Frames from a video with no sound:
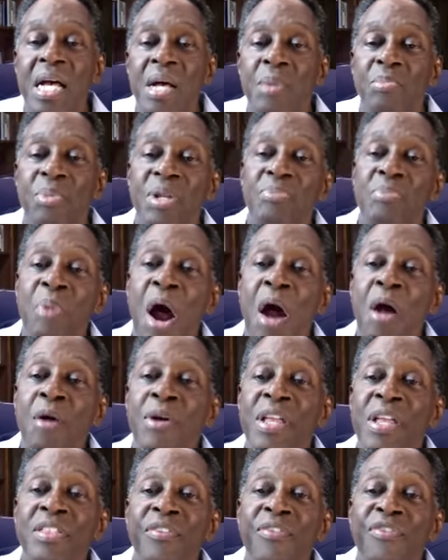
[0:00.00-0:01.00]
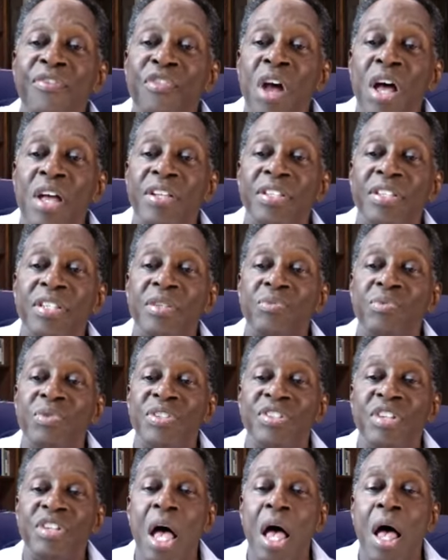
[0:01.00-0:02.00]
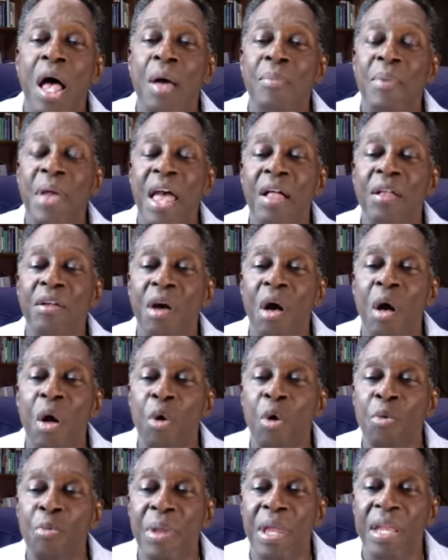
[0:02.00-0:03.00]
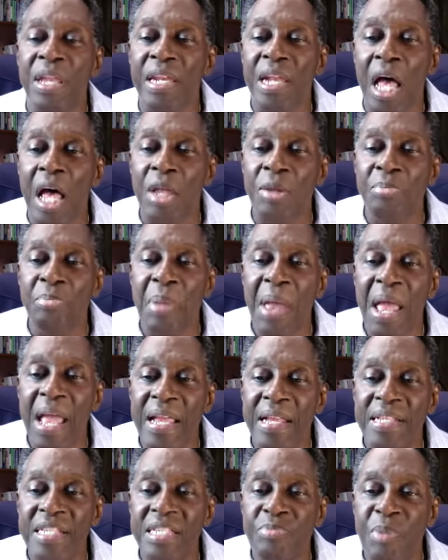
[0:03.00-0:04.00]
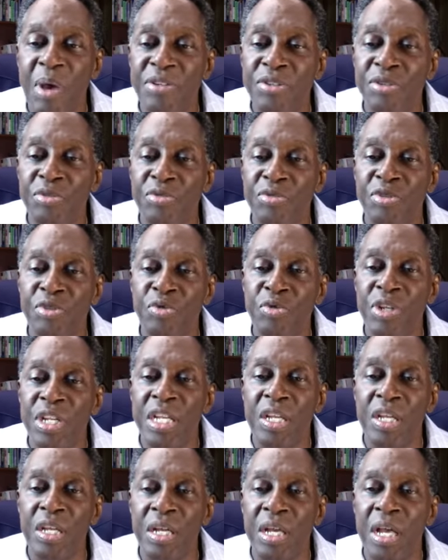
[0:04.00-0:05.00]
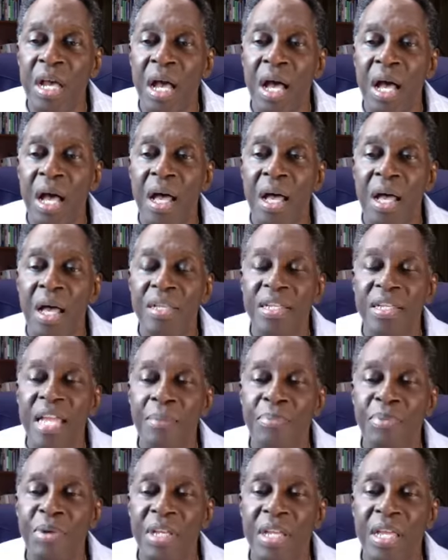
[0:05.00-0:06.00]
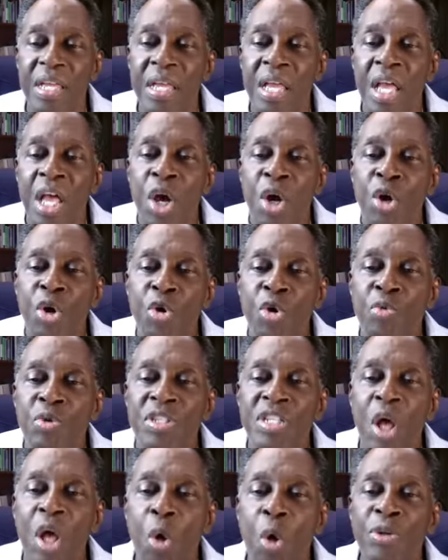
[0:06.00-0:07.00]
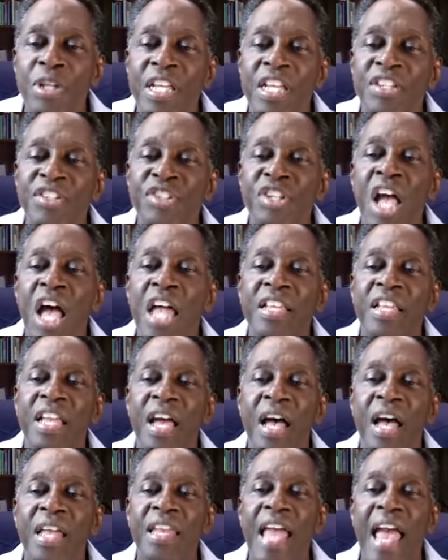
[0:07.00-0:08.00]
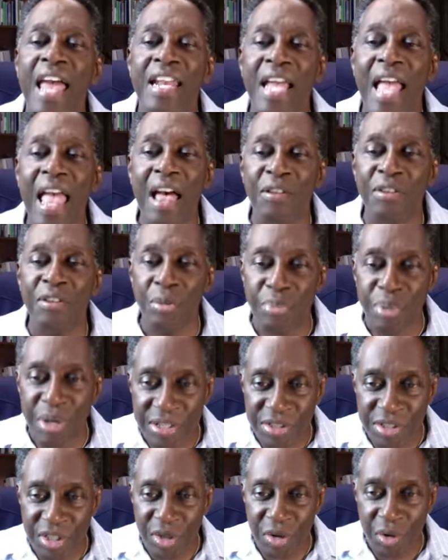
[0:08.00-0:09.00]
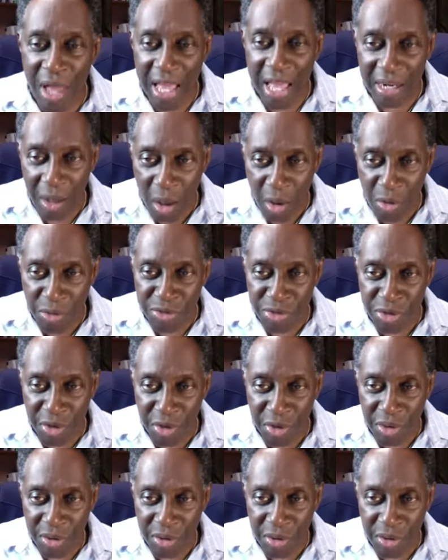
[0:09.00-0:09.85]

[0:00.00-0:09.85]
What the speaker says: But barring the front was Tom L. Coleman, an unpaid special duty deputy who was holding a shotgun and held a pistol and a holster.